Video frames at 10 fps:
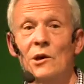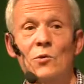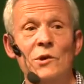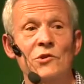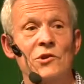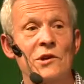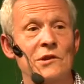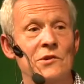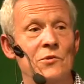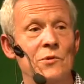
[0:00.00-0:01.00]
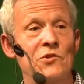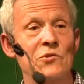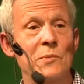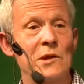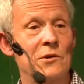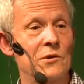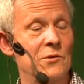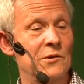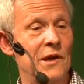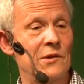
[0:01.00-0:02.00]
We took it to a spinner who
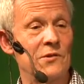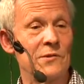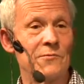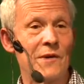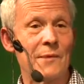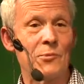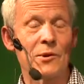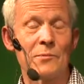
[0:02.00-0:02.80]
takes the fiber and